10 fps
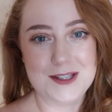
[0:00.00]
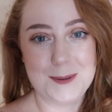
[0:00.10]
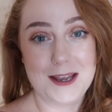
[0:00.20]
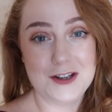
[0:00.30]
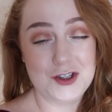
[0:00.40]

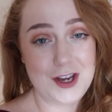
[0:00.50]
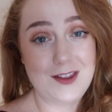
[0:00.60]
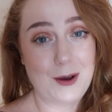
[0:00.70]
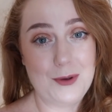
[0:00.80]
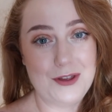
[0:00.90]
so I can
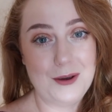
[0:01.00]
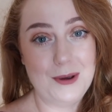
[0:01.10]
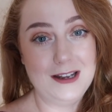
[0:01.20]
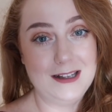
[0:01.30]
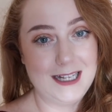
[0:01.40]
share that with you
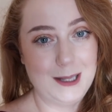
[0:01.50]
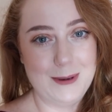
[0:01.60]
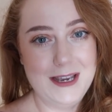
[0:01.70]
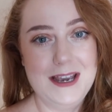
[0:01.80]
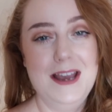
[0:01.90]
in a little
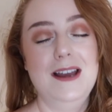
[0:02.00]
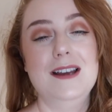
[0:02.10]
bit.